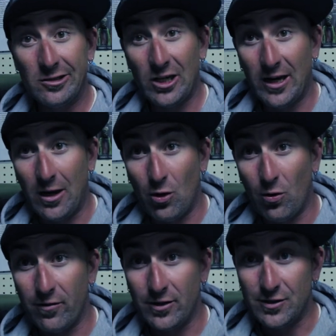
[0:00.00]
check it out. Go
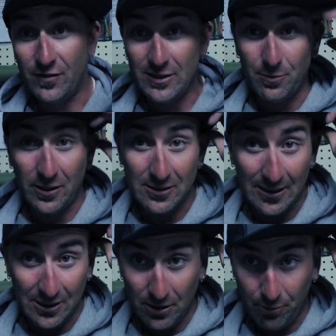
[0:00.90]
over to his Facebook. It's
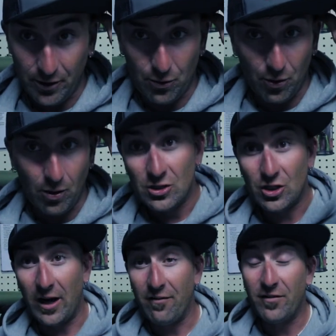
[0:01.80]
actually pretty cool.
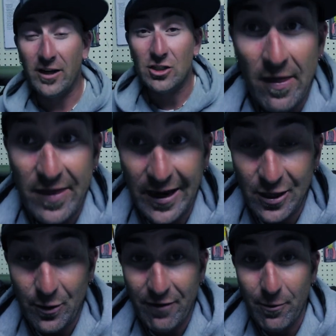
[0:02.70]
Giant fish.
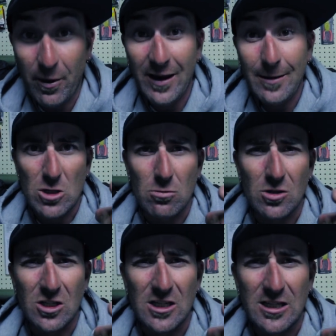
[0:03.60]
Thank you, everybody, and
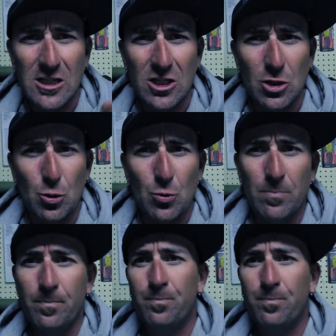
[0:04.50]
we'll see you soon.